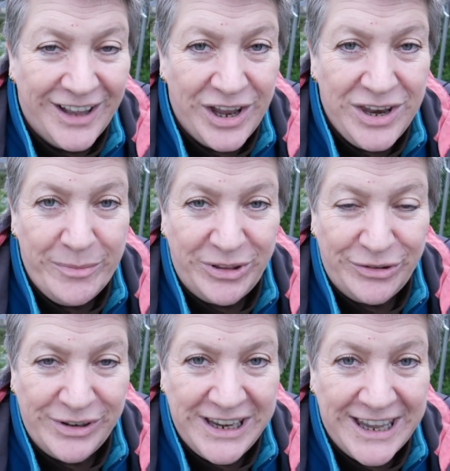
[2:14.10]
And number
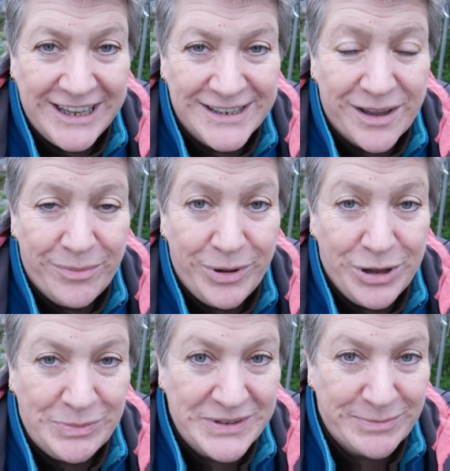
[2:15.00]
three is
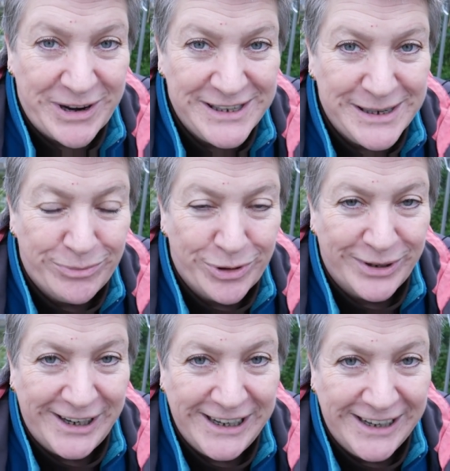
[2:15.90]
purple sprouting
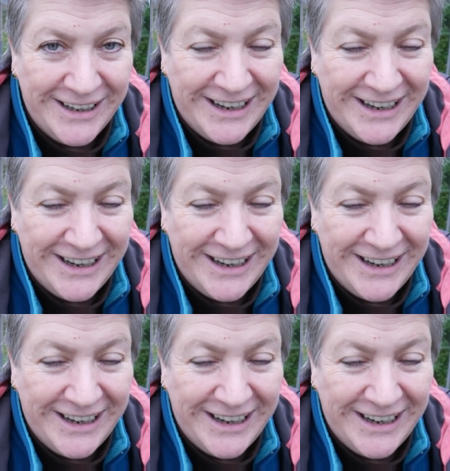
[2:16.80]
broccoli.